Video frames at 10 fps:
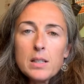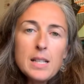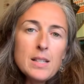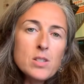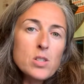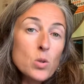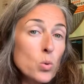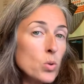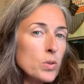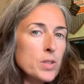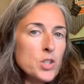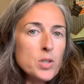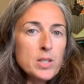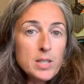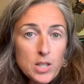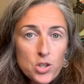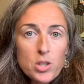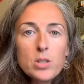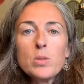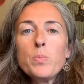in school, in the
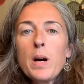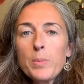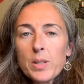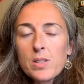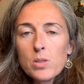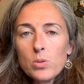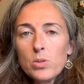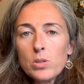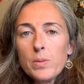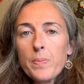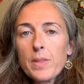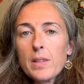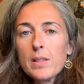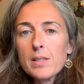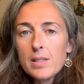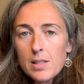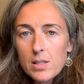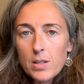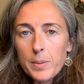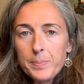traditional public school
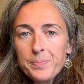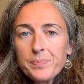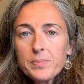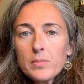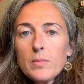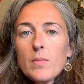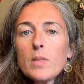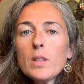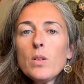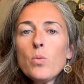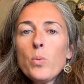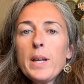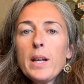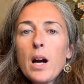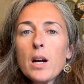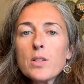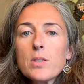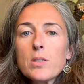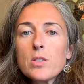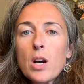system, we are
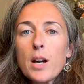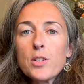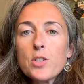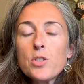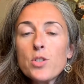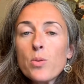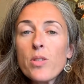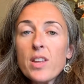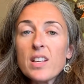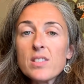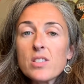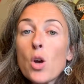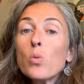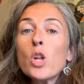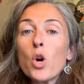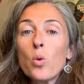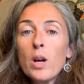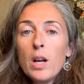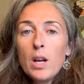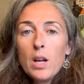taught to do things solo.
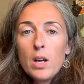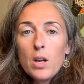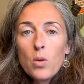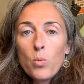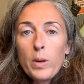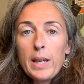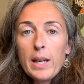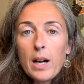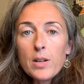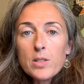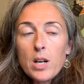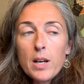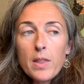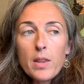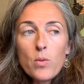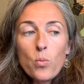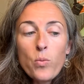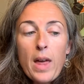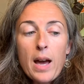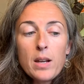We are taught
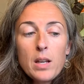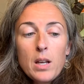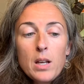that